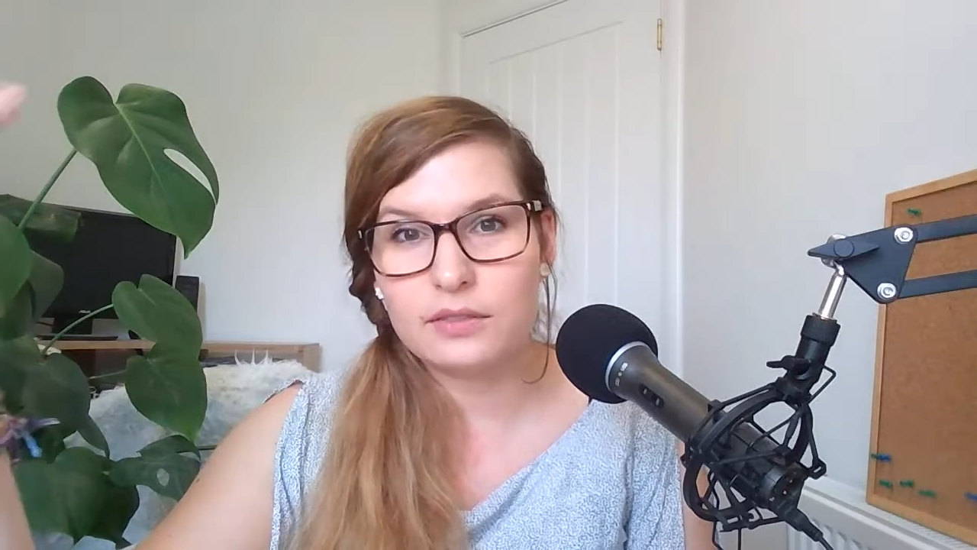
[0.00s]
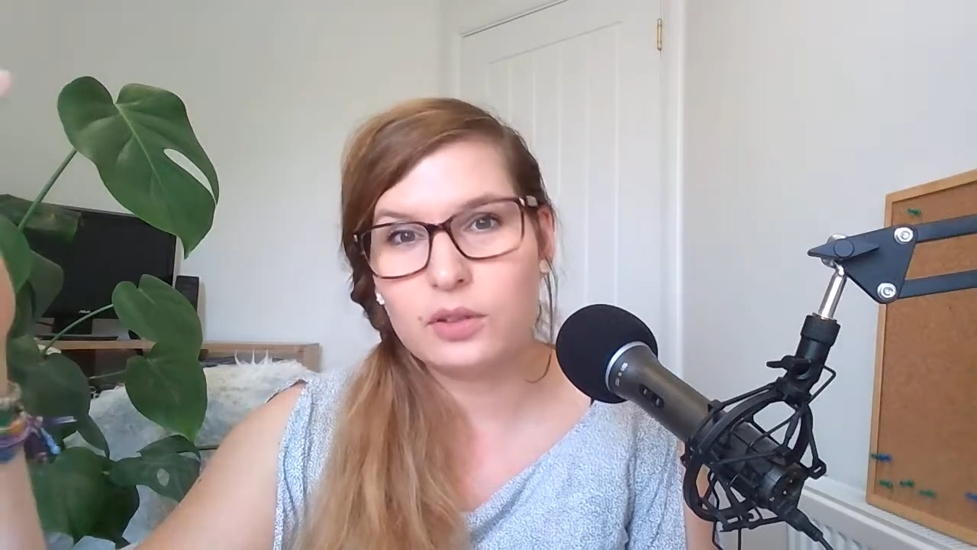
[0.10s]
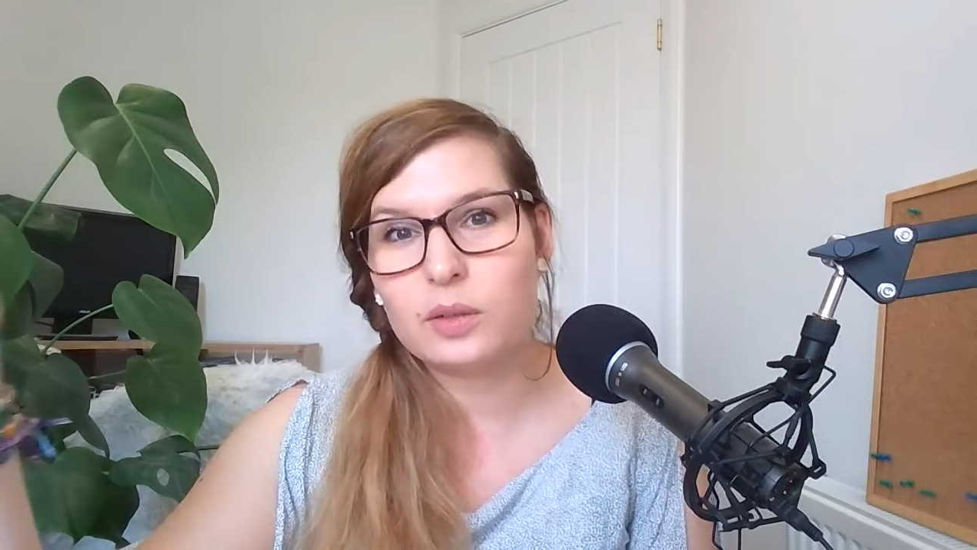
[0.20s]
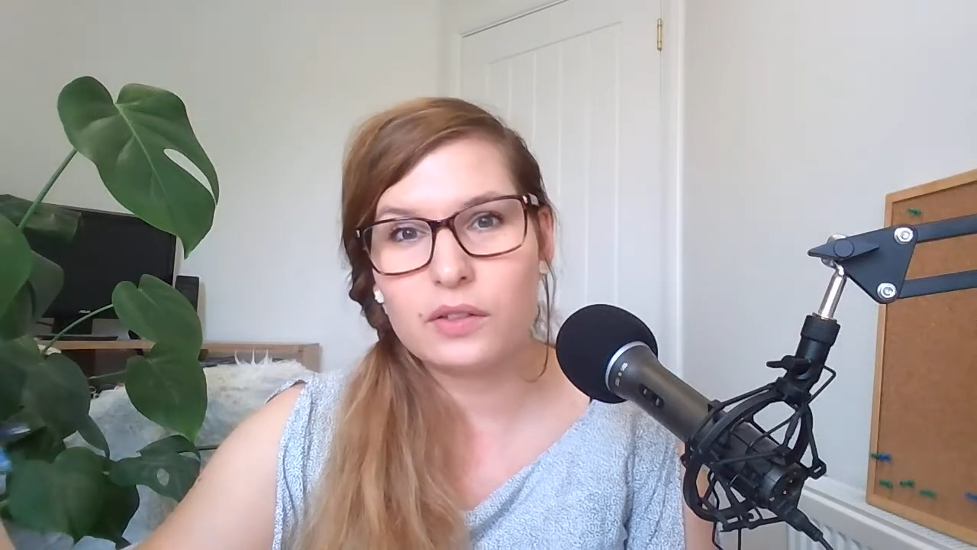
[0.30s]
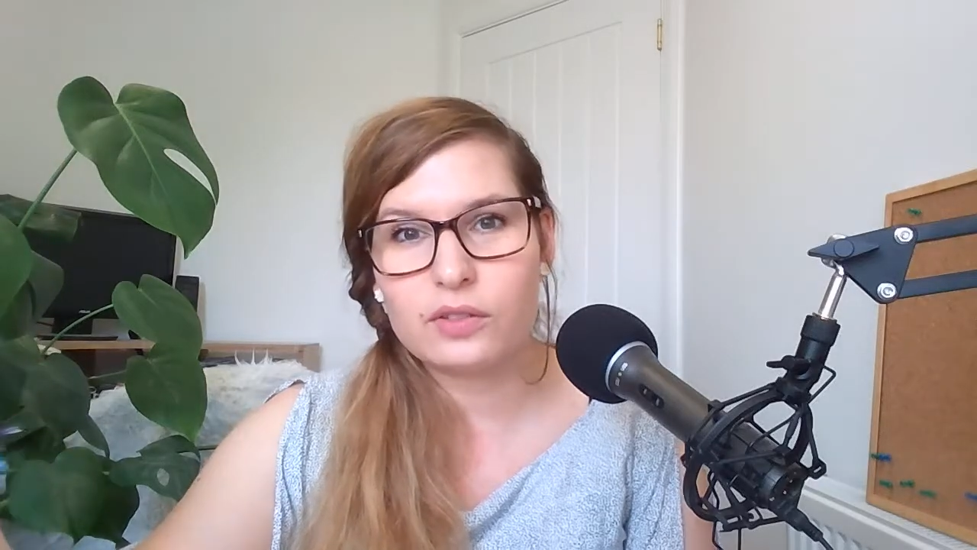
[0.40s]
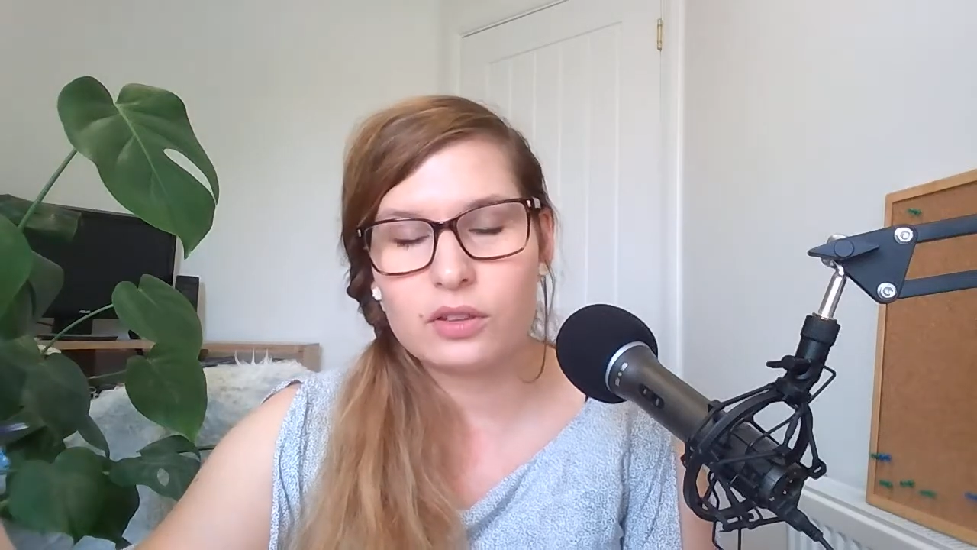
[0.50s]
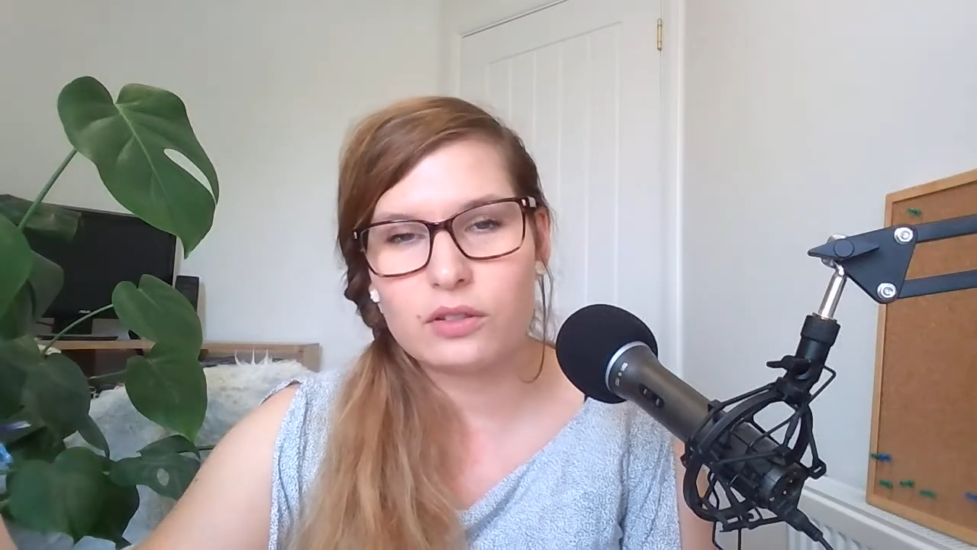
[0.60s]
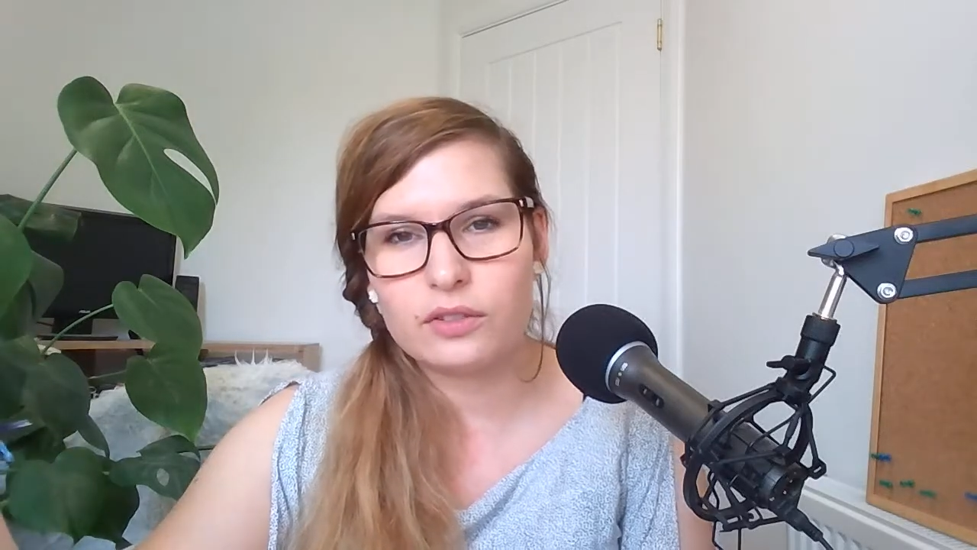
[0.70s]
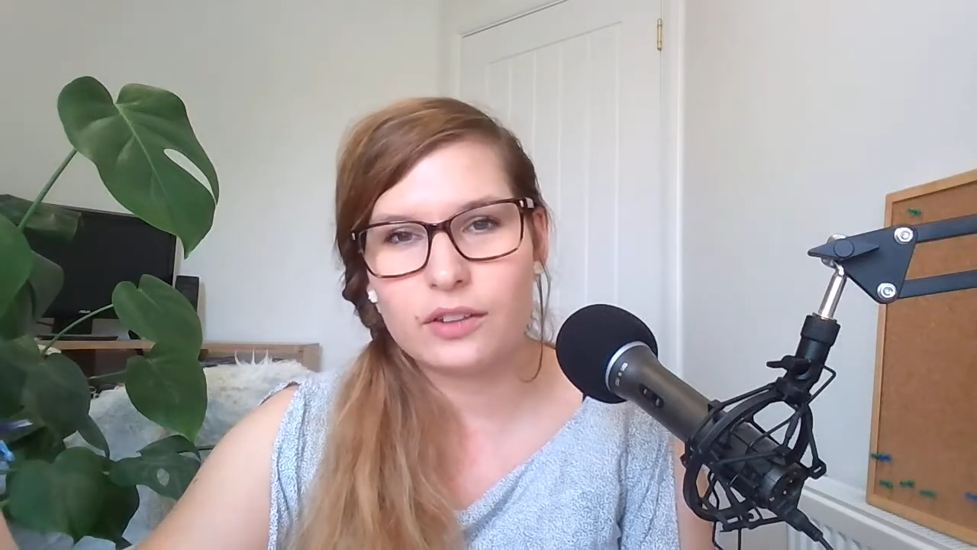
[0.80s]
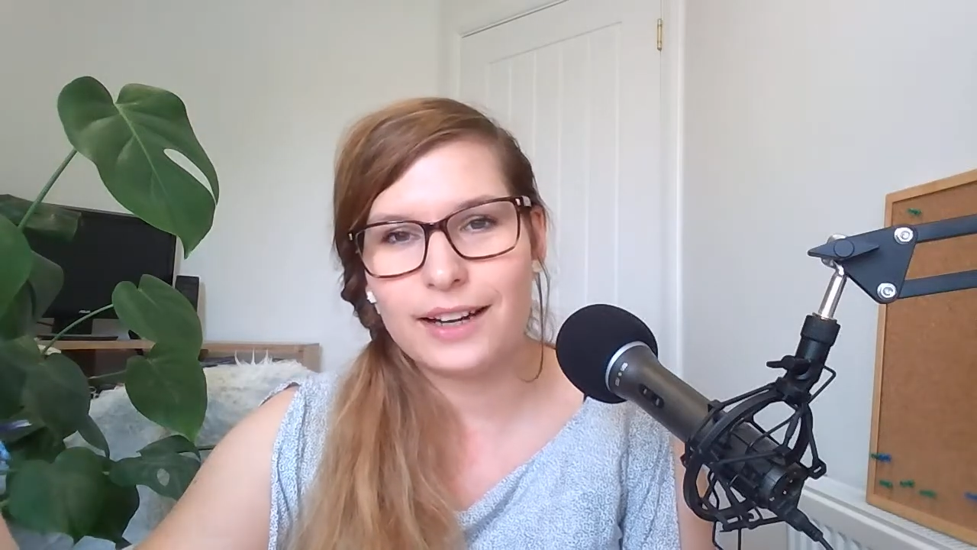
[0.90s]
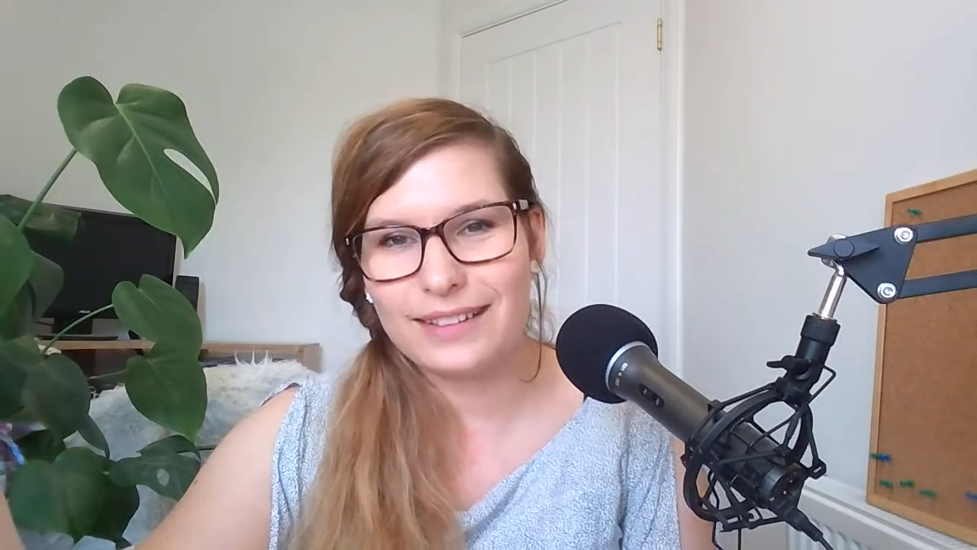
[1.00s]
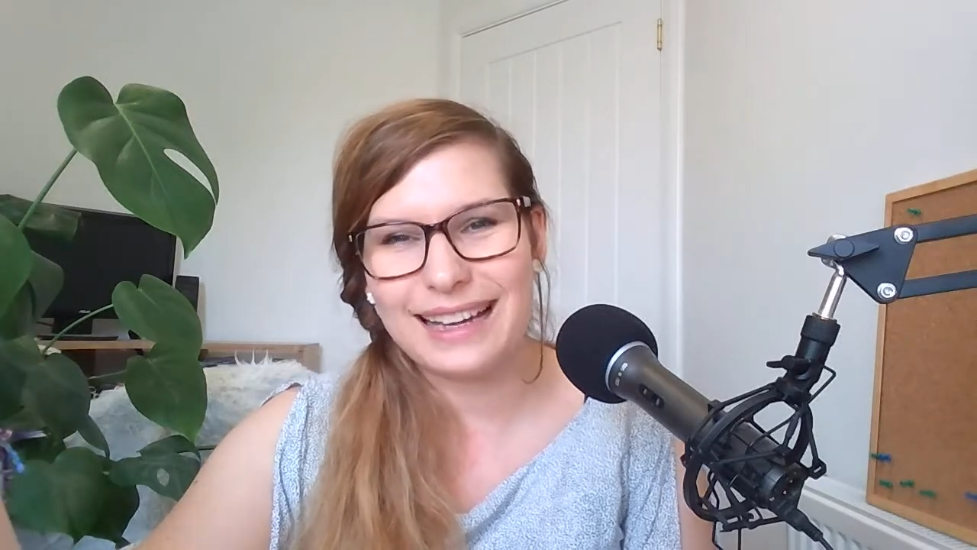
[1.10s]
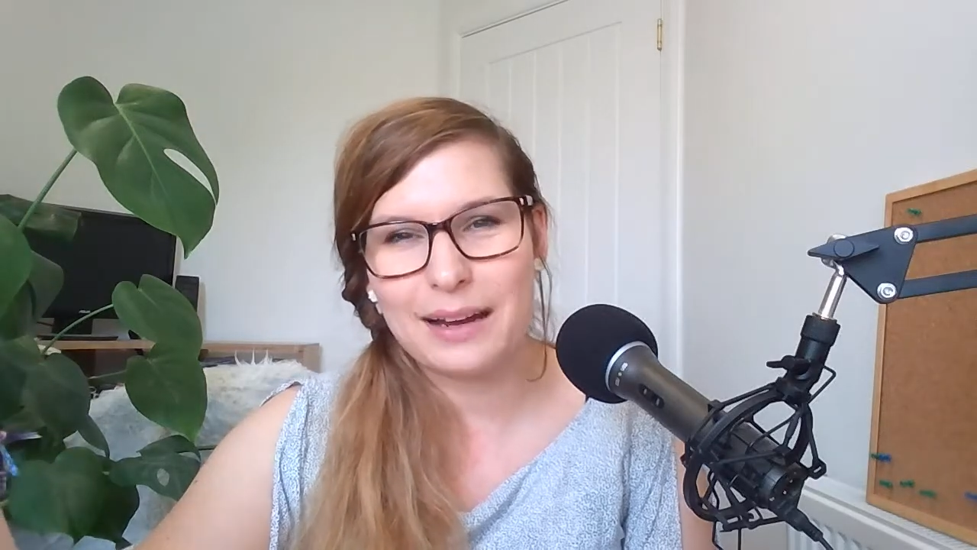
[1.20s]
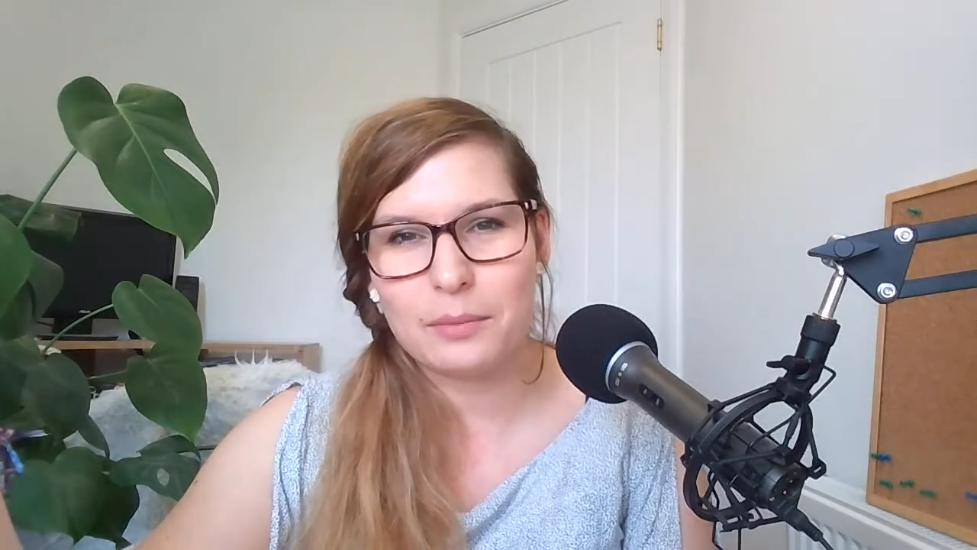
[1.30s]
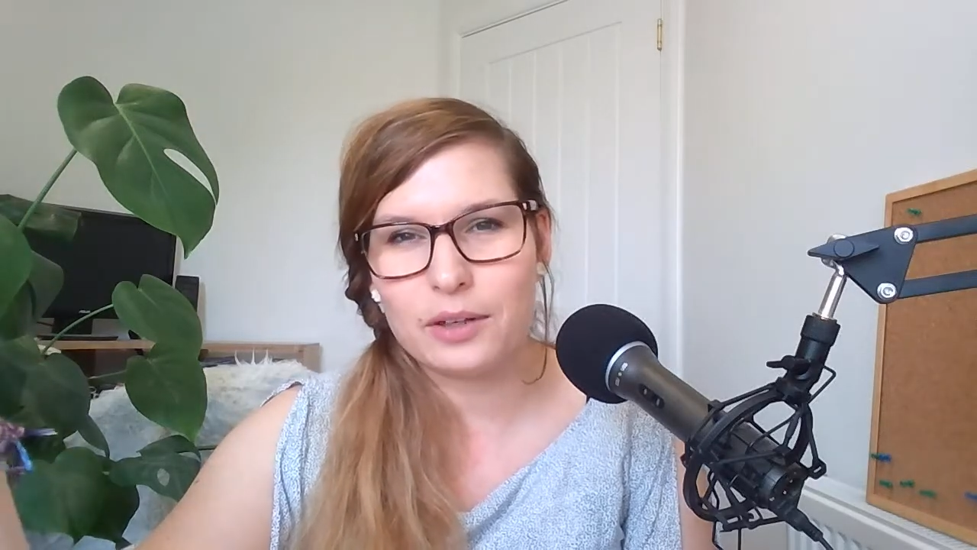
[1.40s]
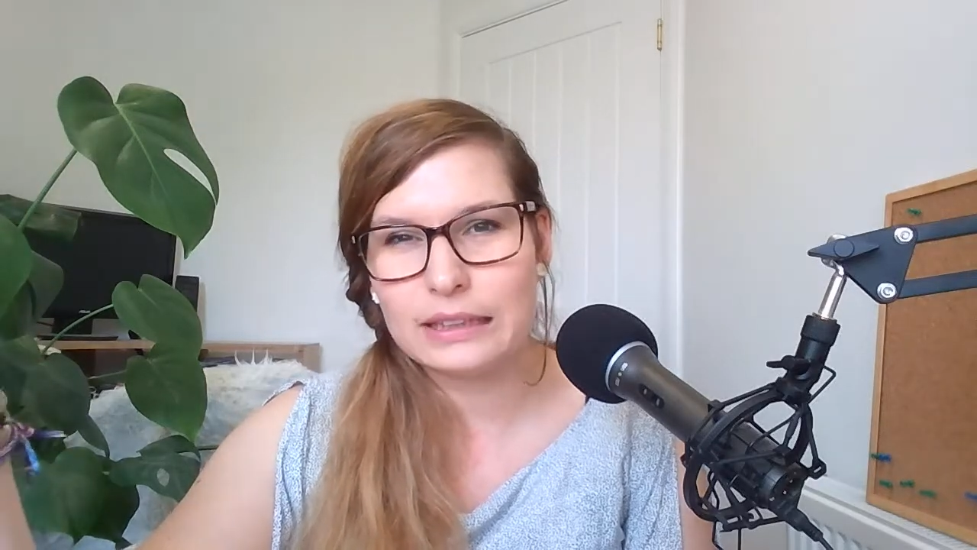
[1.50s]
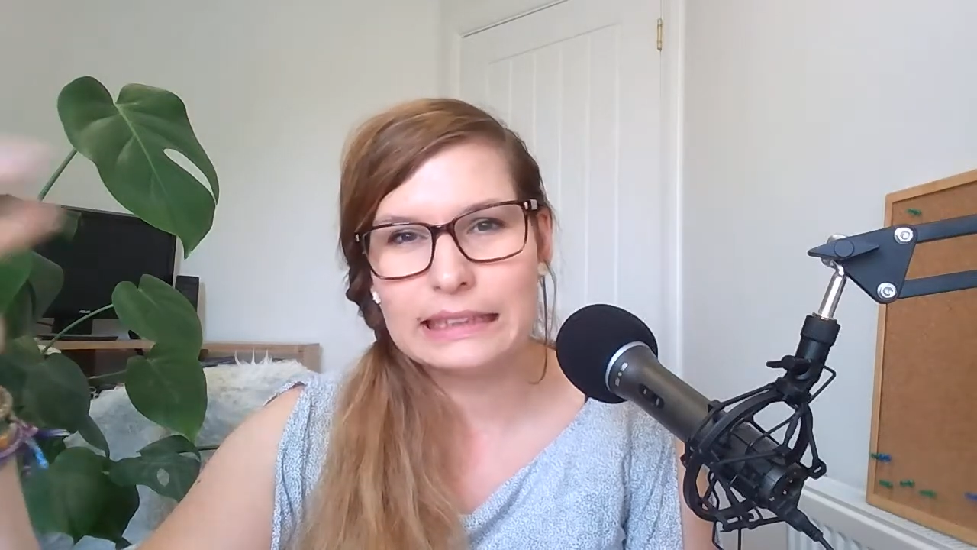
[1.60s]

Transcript: If you want to be a photographer, having a camera